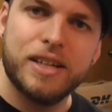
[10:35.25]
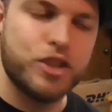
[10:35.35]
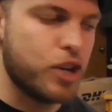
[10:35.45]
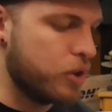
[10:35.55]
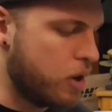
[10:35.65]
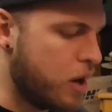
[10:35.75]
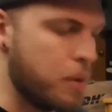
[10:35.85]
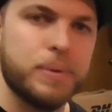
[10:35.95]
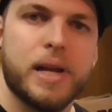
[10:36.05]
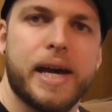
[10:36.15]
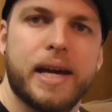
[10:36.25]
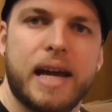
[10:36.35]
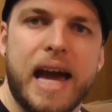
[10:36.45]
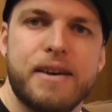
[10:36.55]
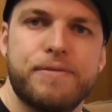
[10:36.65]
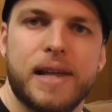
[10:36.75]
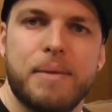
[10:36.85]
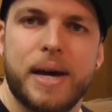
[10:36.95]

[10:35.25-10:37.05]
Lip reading: oh, I'm playing A flat